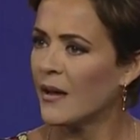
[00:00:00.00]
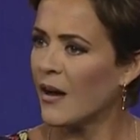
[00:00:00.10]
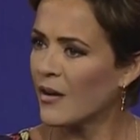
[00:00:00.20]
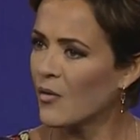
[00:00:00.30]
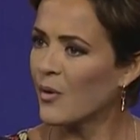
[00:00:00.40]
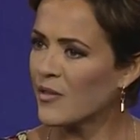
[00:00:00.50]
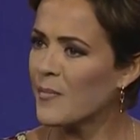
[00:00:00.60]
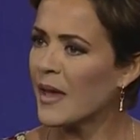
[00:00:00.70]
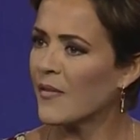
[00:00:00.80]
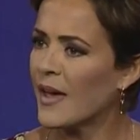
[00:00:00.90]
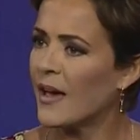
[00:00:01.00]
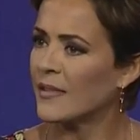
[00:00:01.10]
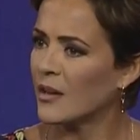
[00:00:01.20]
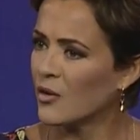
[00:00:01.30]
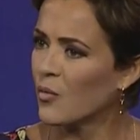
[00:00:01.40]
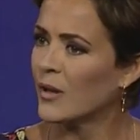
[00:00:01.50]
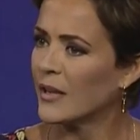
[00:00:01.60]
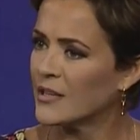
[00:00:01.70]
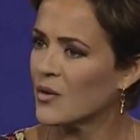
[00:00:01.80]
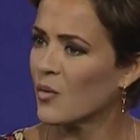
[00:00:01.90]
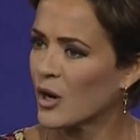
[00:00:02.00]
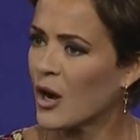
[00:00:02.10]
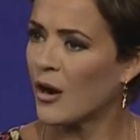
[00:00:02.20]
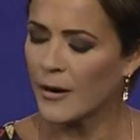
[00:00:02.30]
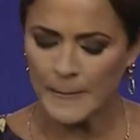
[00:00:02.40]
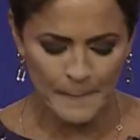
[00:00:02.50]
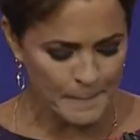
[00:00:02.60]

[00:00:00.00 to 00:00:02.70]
Are you with me on that, that you're willing to work hard?